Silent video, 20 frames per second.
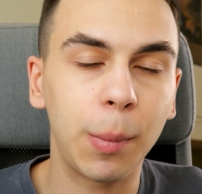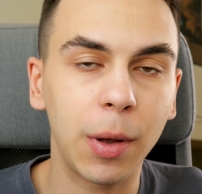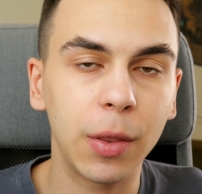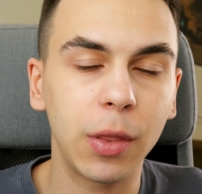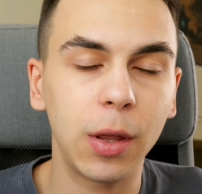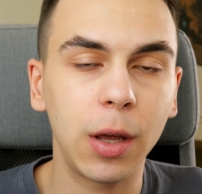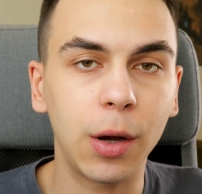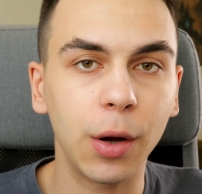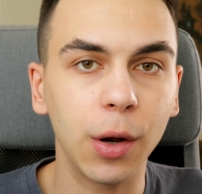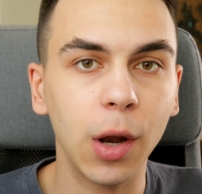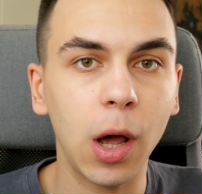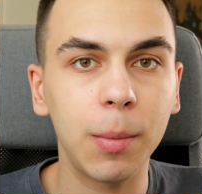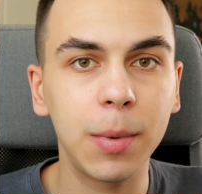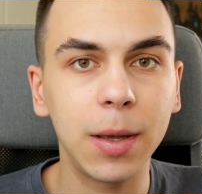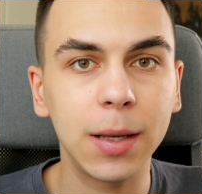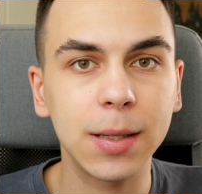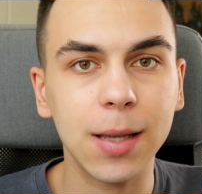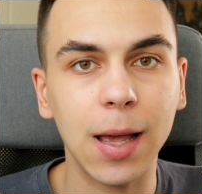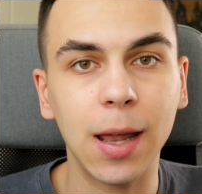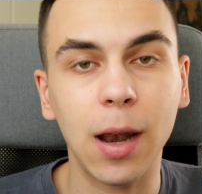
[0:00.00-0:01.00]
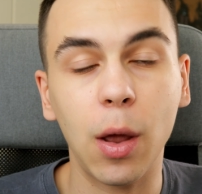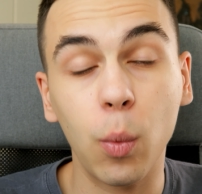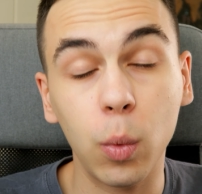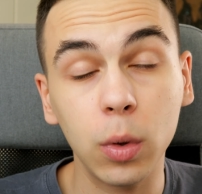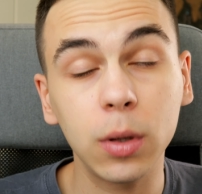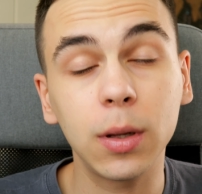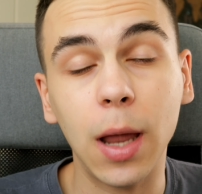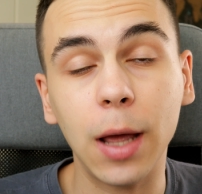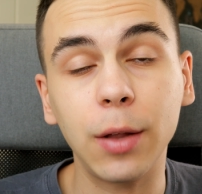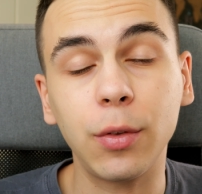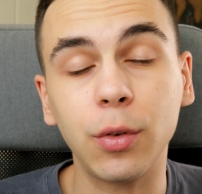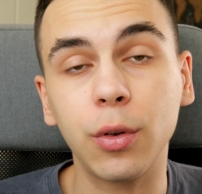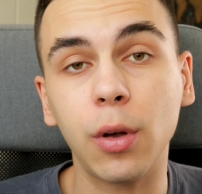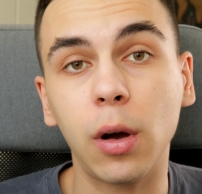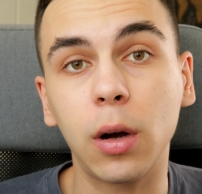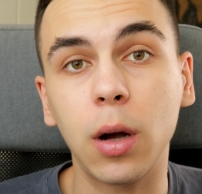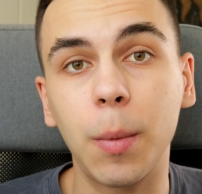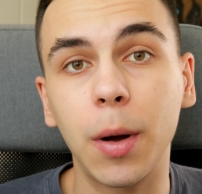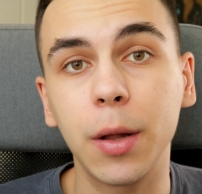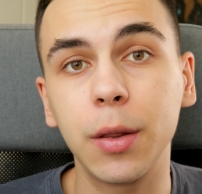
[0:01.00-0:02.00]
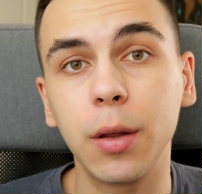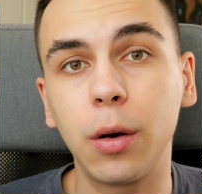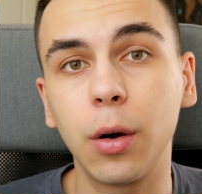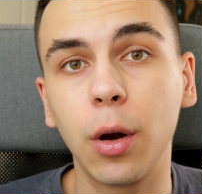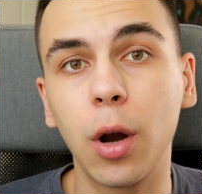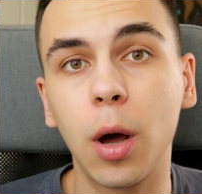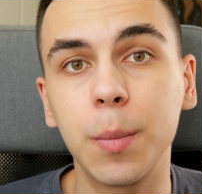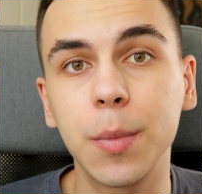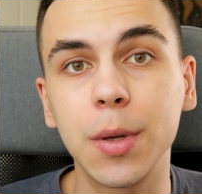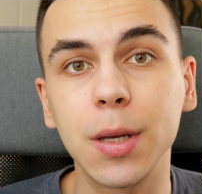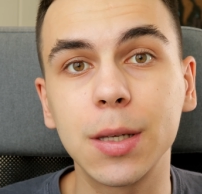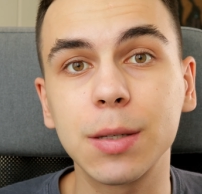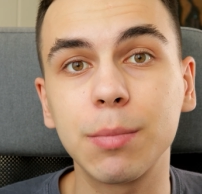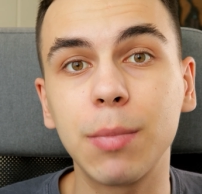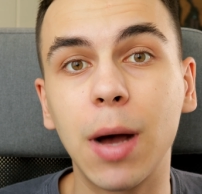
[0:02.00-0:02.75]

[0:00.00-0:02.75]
about economics and I would like to talk about economics,